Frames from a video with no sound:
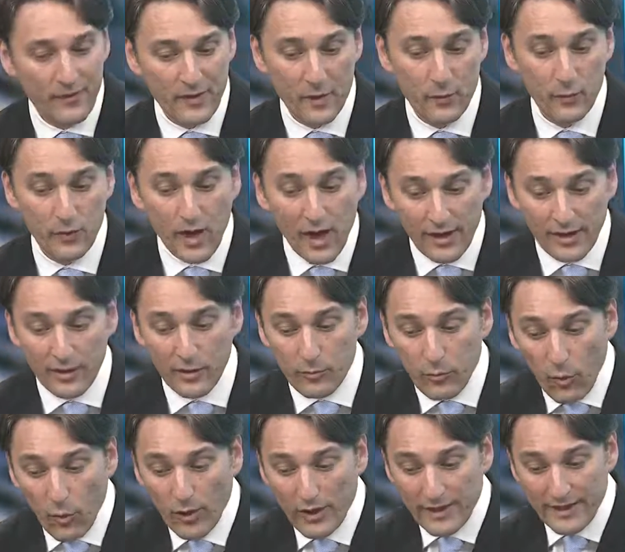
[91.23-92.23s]
We're not at the
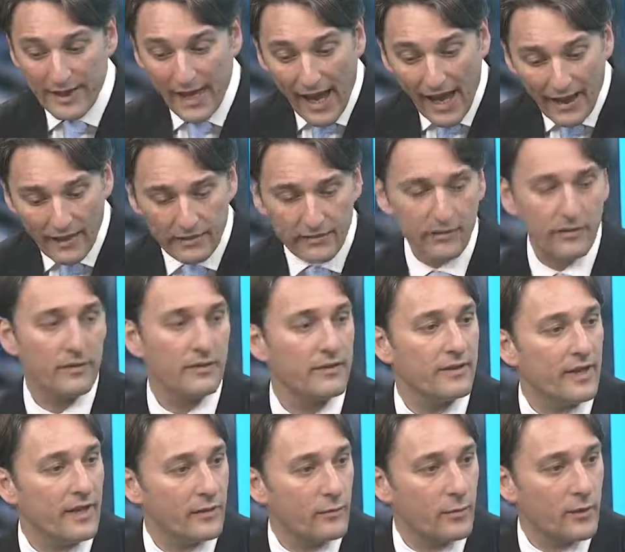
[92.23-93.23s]
point yet
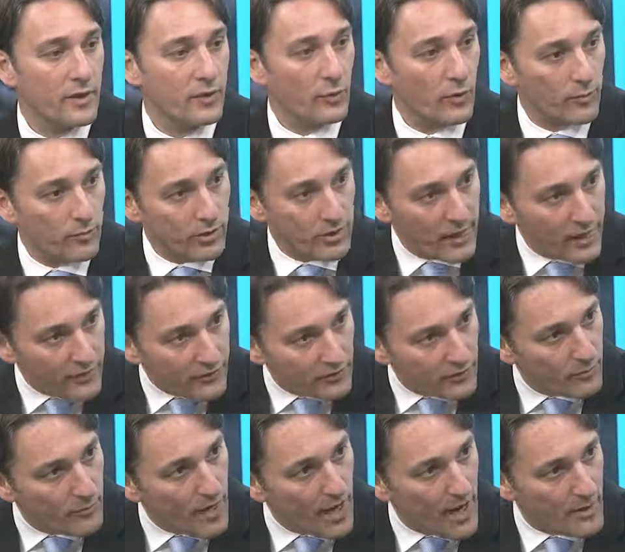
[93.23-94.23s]
that we replace
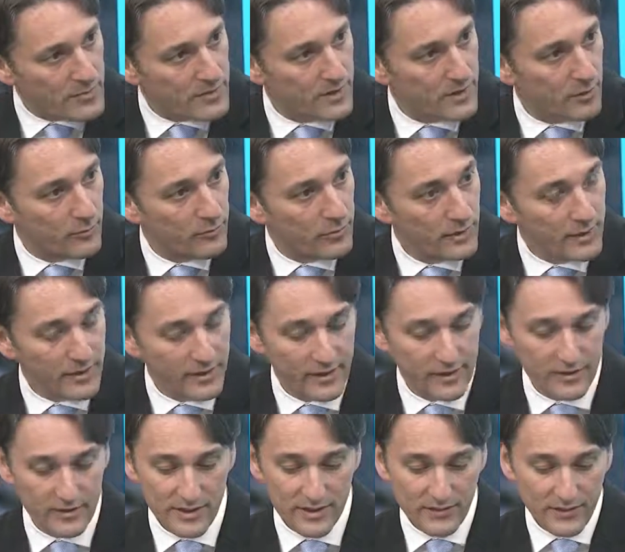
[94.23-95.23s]
the biopsy completely,
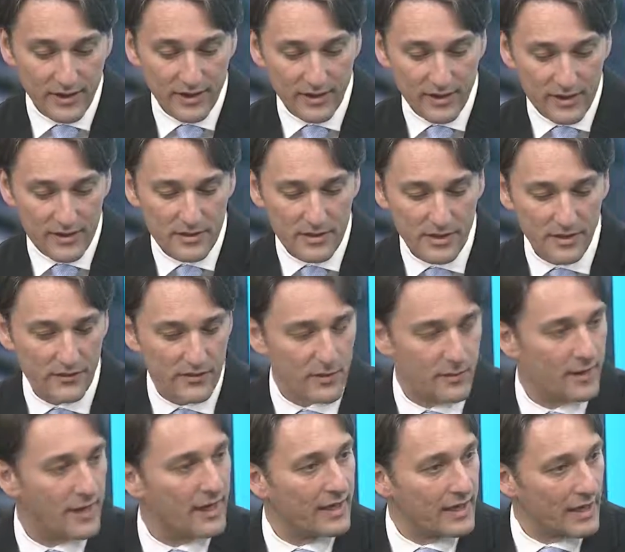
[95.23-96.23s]
because even in this study, if
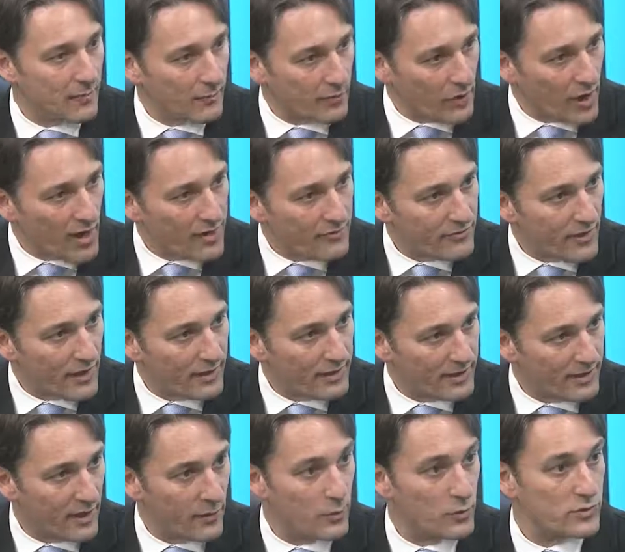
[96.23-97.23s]
someone had an MRI finding
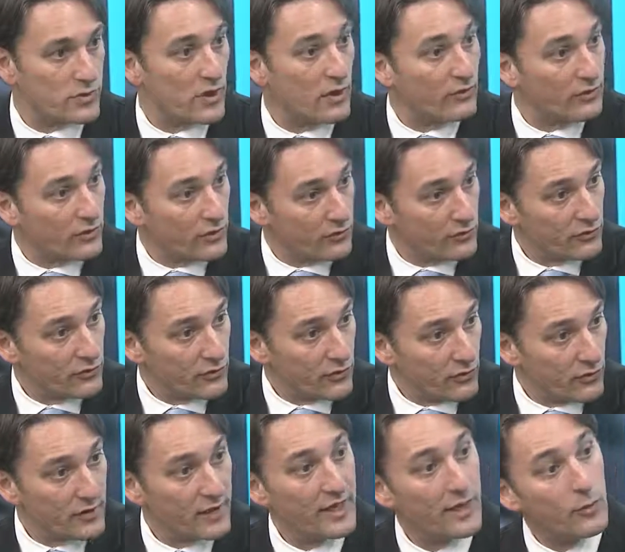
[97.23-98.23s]
that was of
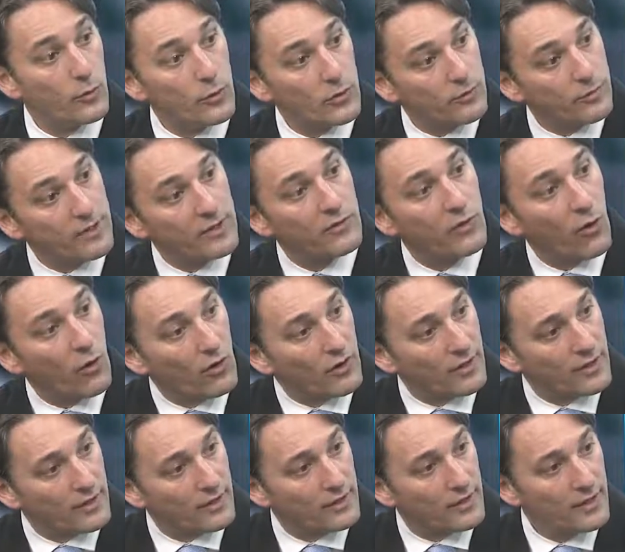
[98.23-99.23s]
concern, it would be
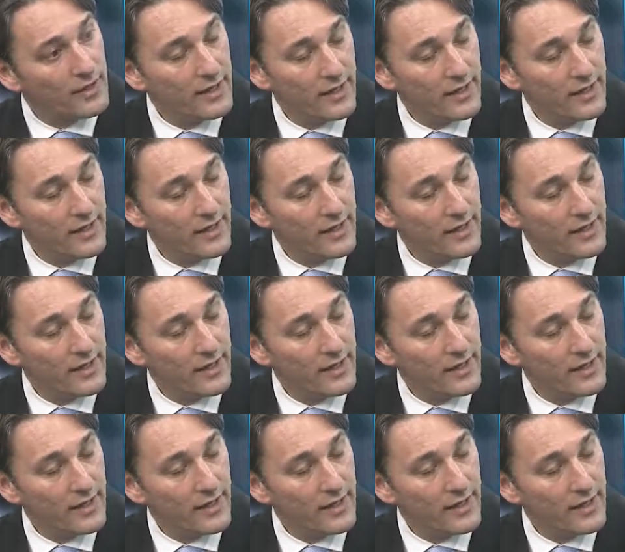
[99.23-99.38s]
targeted.